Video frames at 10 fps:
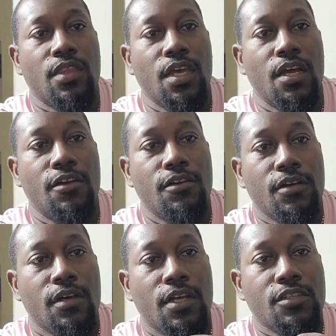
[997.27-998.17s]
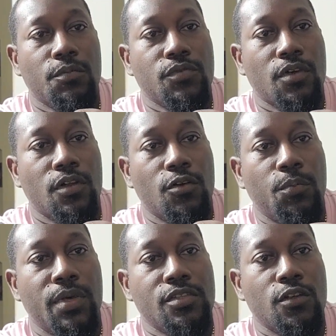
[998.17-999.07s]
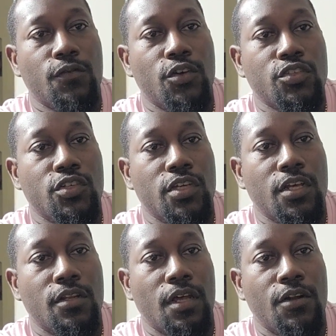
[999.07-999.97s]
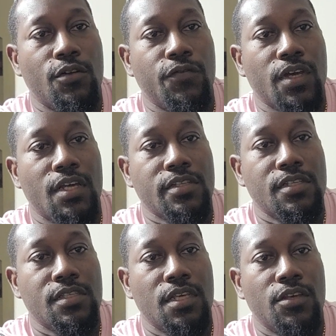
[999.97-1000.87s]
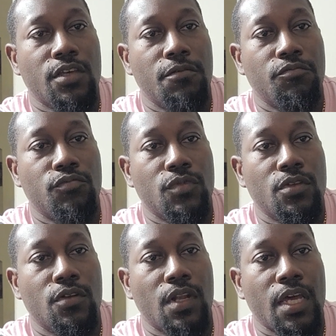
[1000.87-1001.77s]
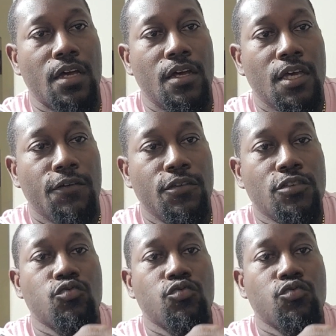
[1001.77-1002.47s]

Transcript: there. It's a little pistol version. You can, I don't know if you guys can see it. You can, if you just